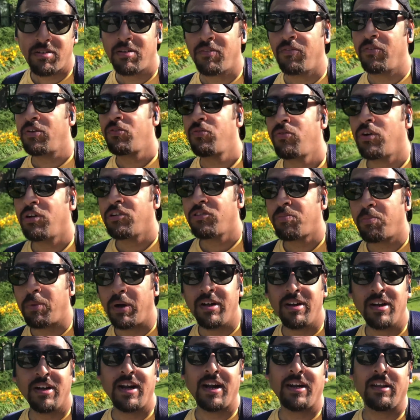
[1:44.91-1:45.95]
which was
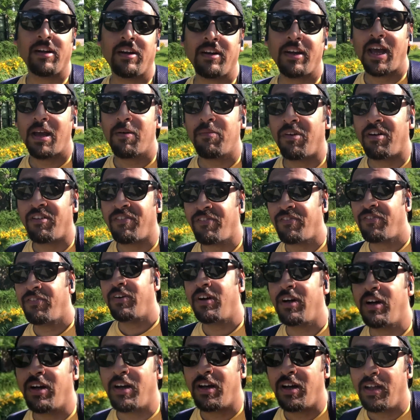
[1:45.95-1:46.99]
printed at the time of
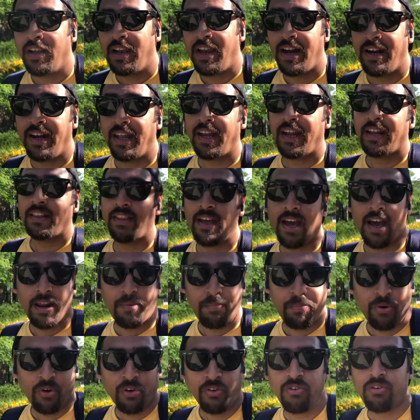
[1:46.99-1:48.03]
landing at the
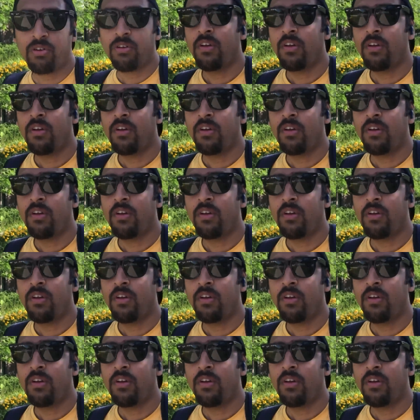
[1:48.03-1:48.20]
airport.